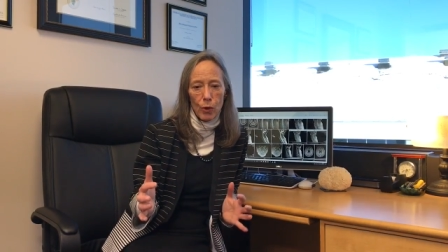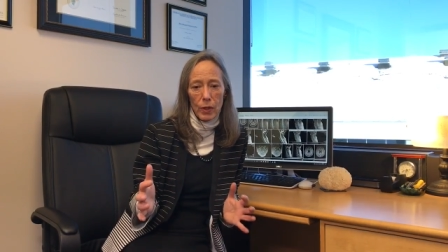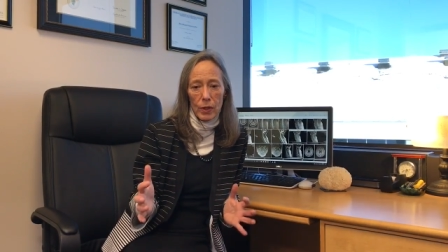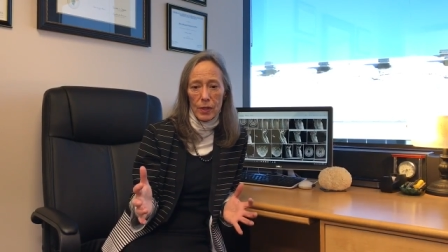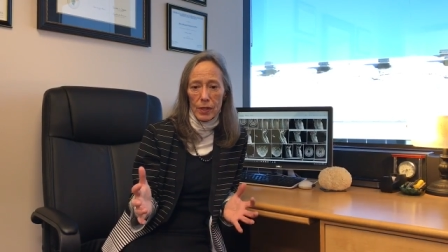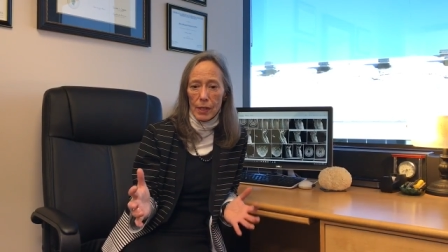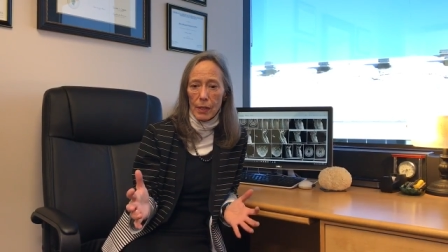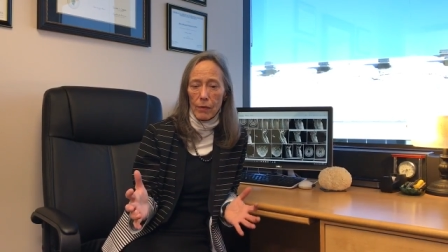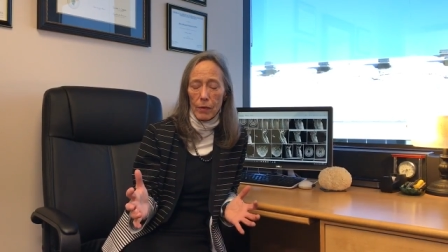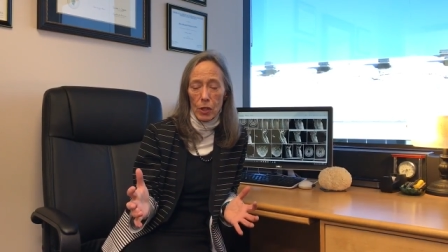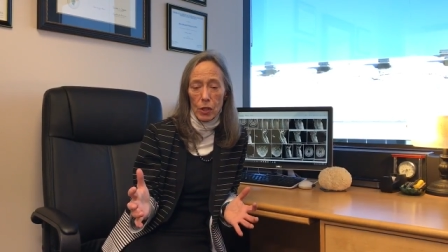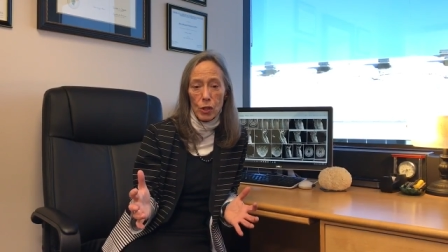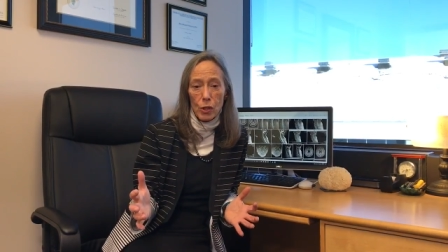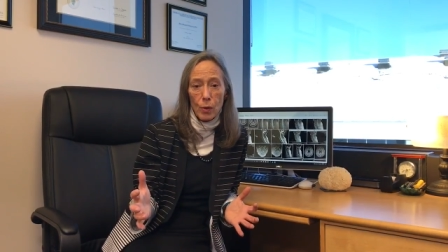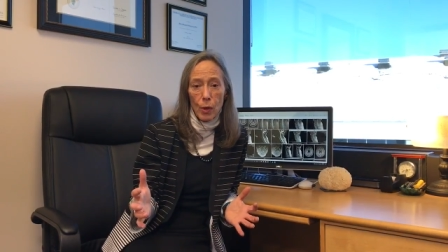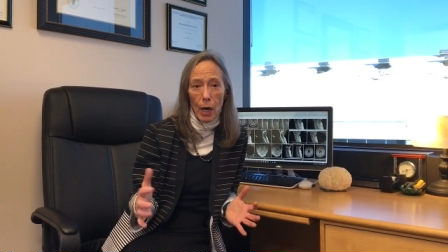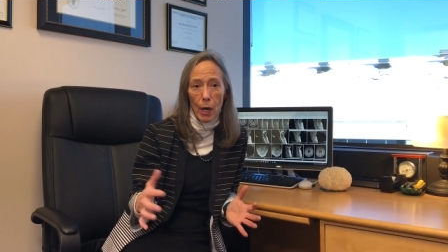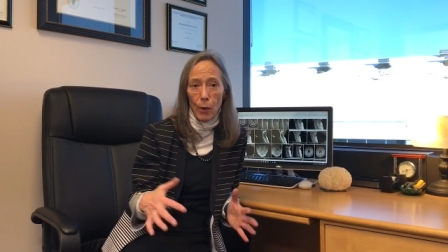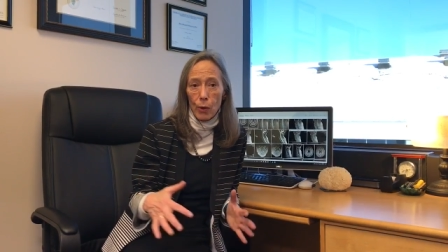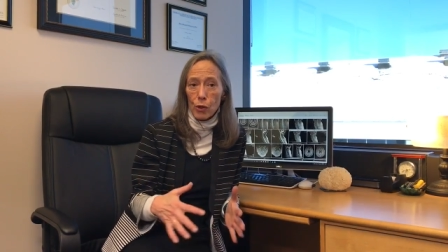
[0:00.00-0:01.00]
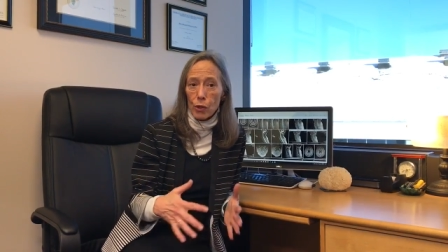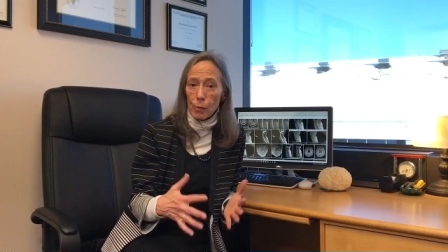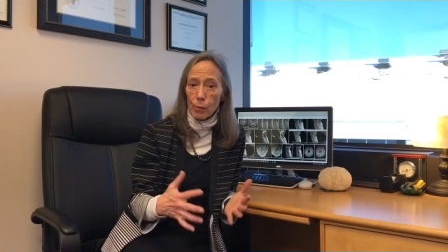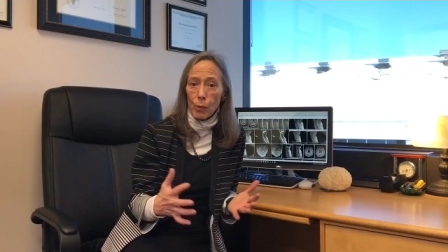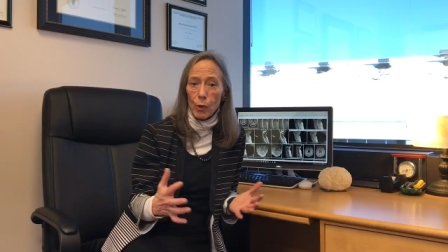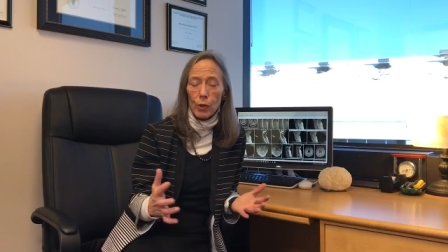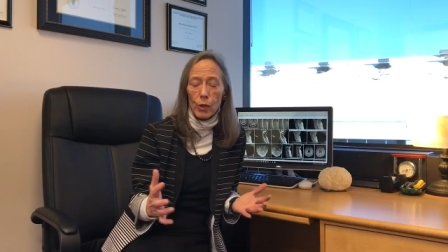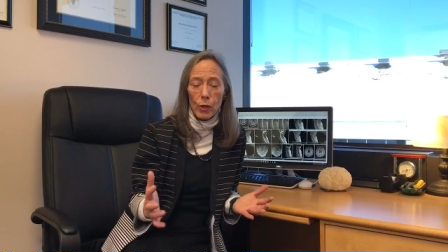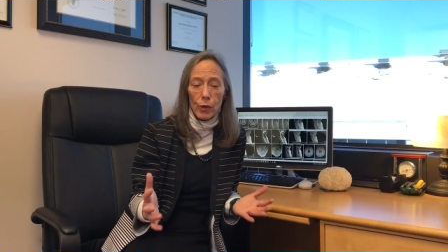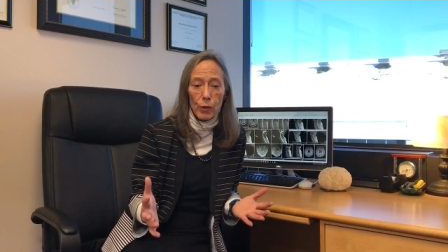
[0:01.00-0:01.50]
than 72 hours or
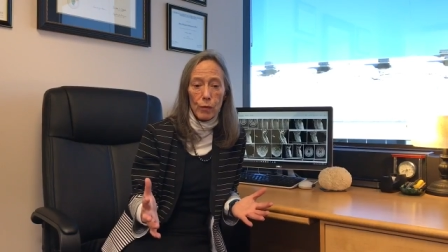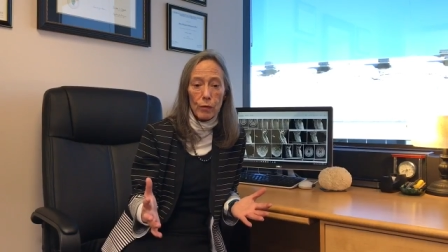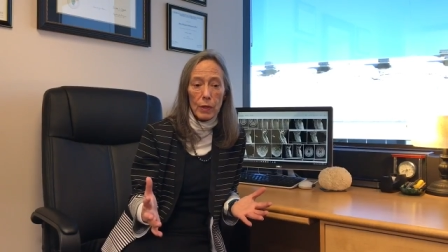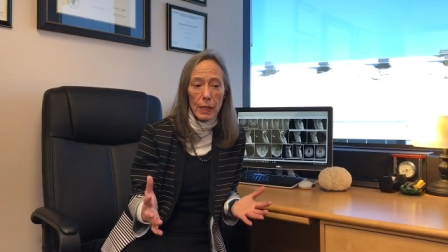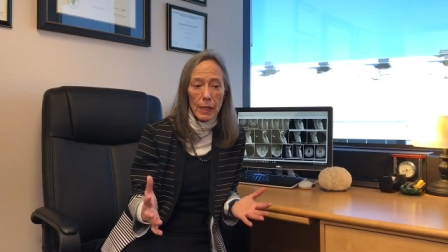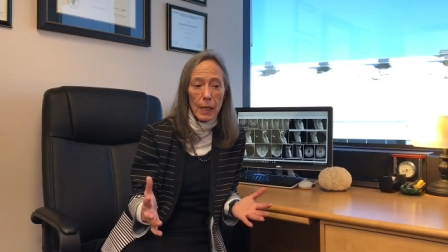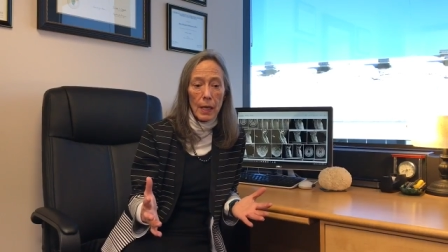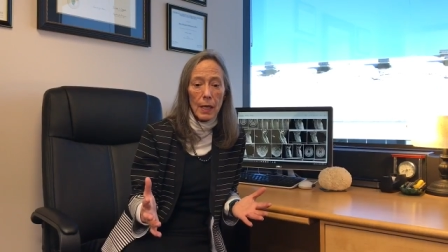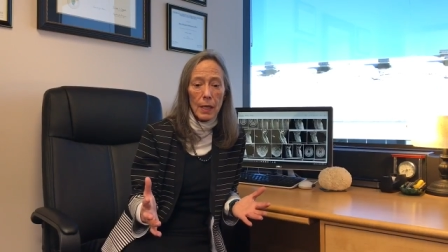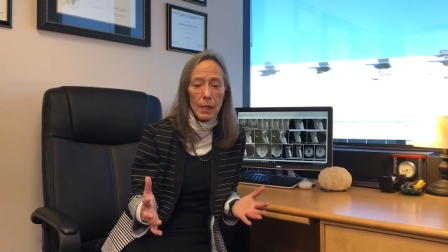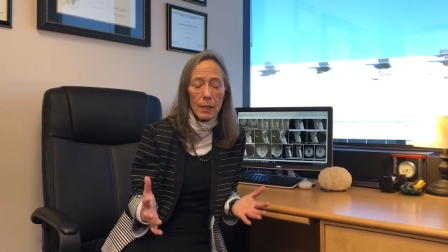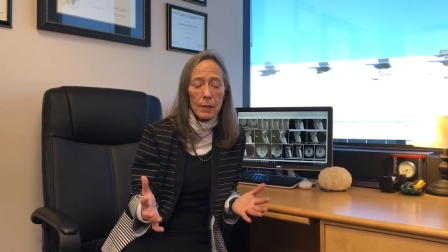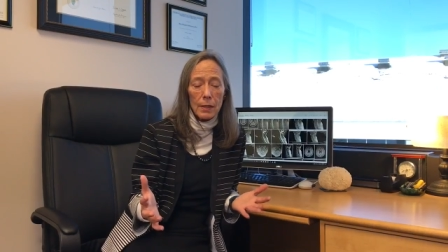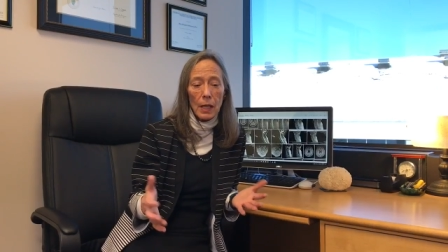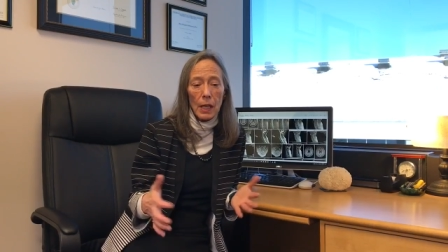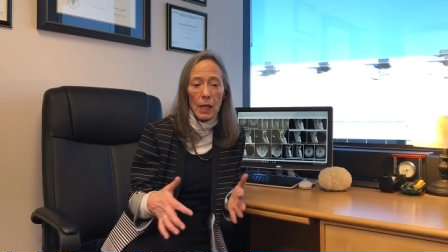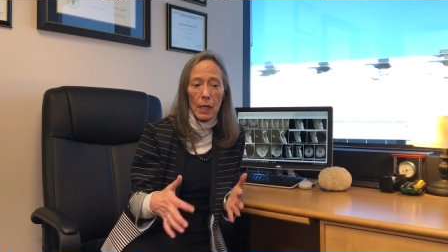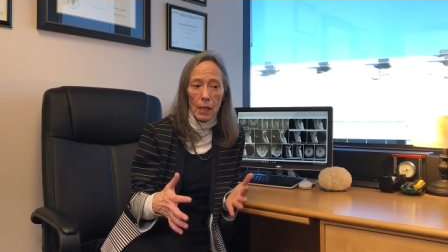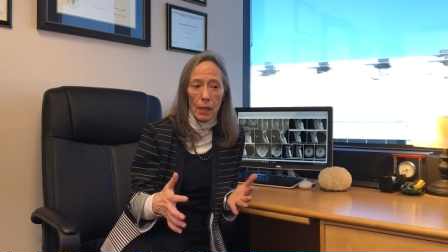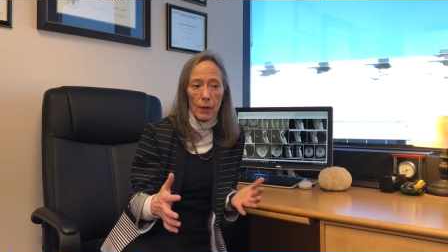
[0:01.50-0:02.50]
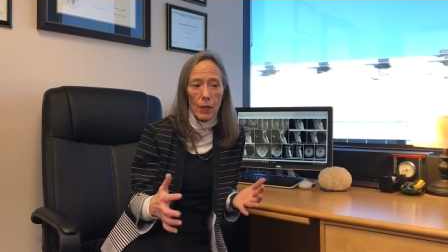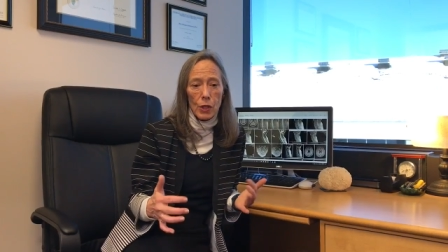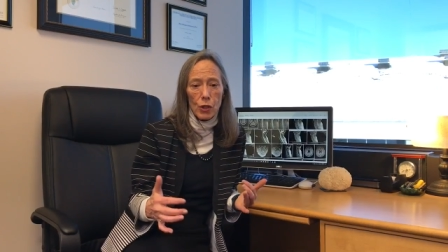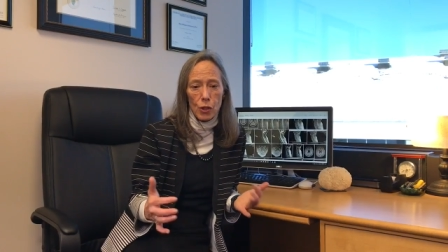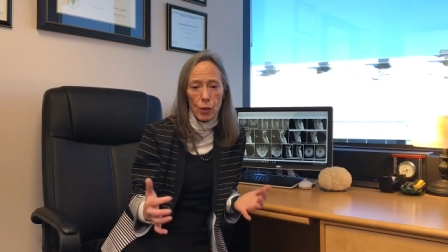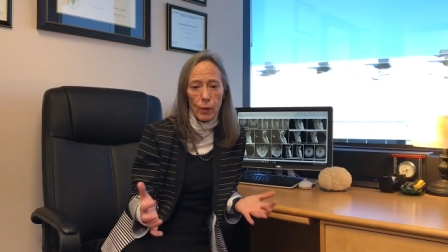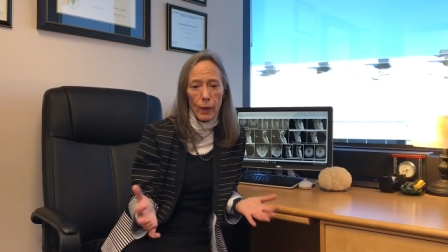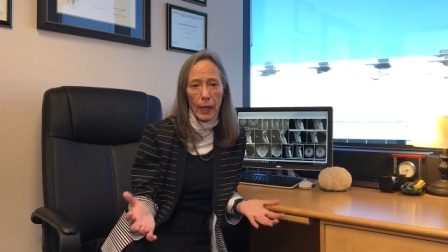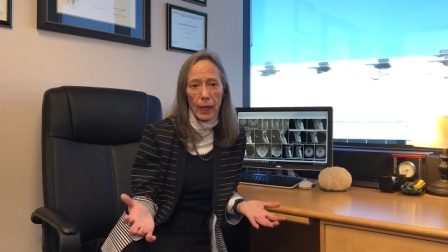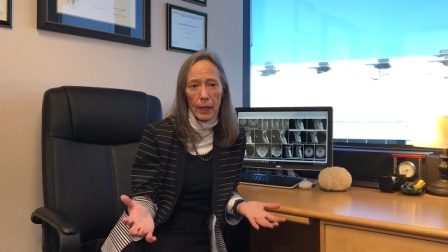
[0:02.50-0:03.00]
more than 3 days that
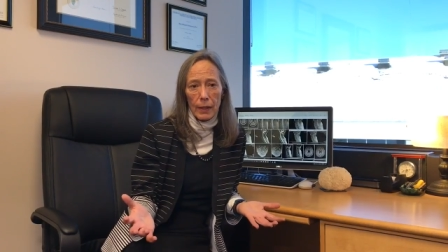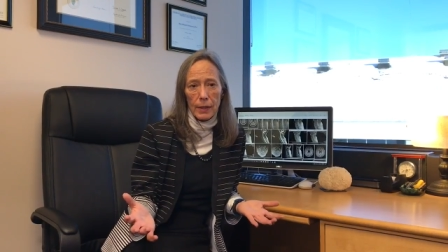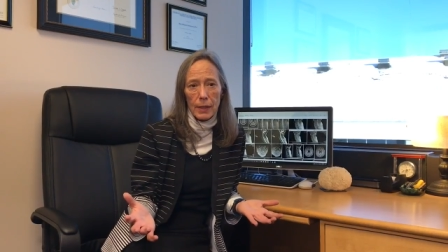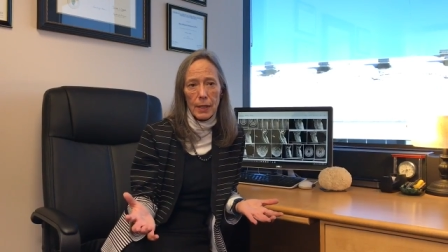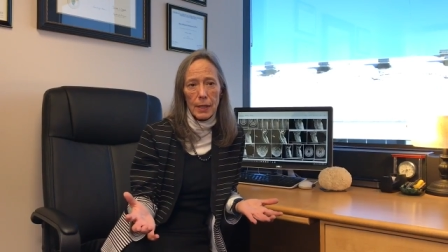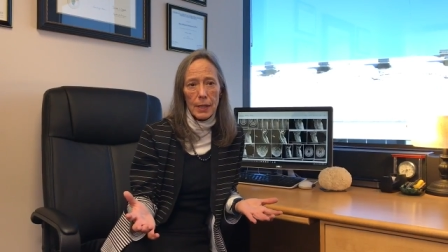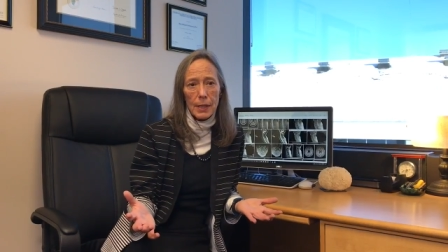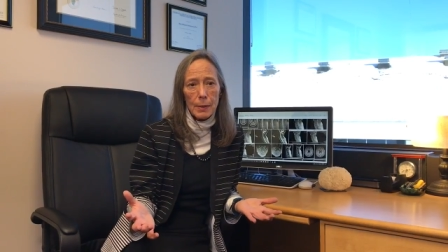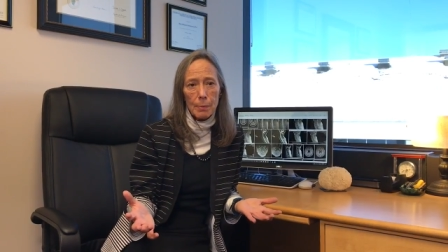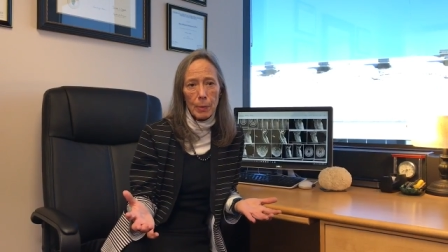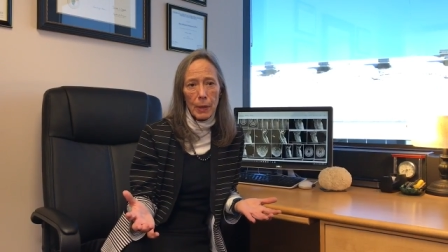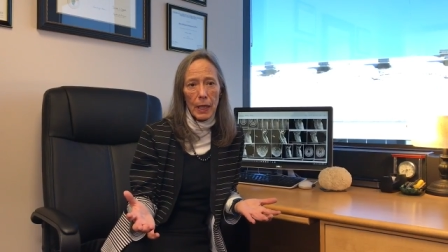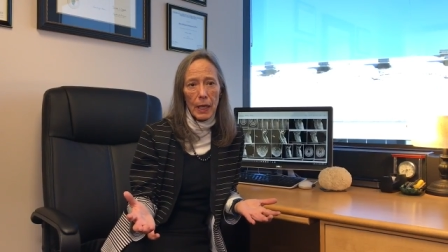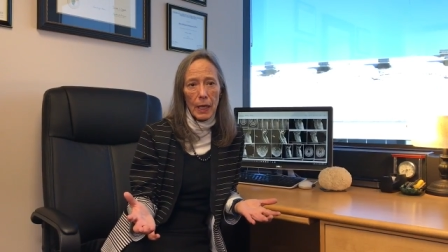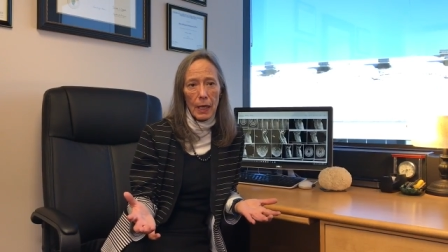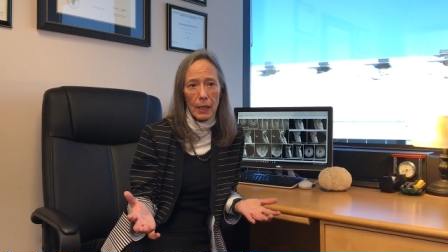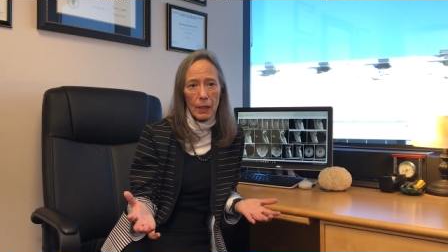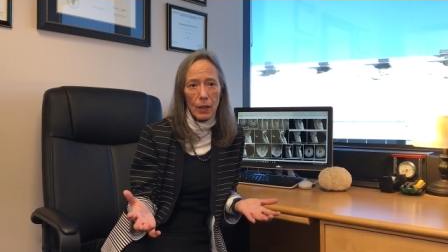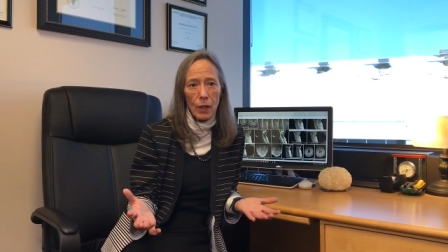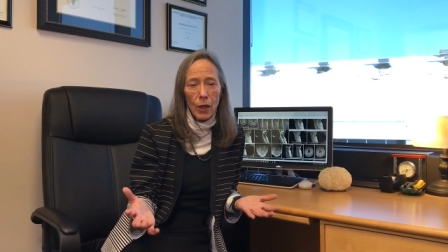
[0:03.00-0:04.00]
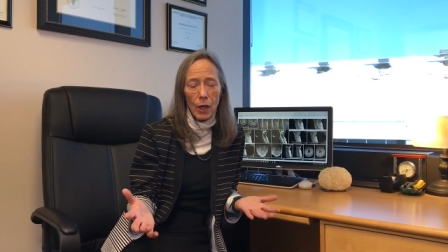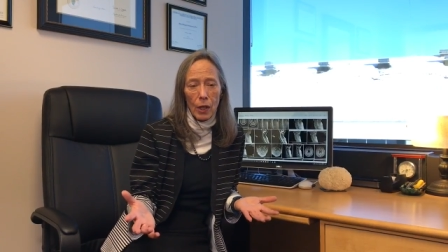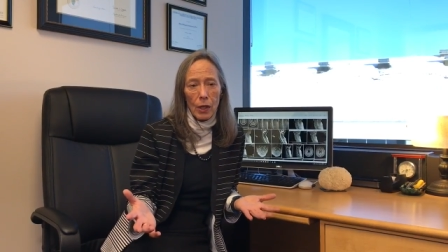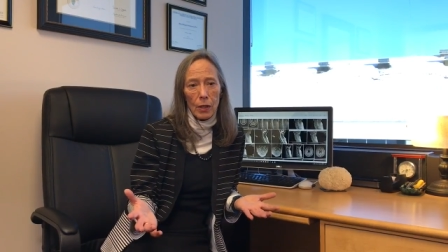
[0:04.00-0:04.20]
you can't explain,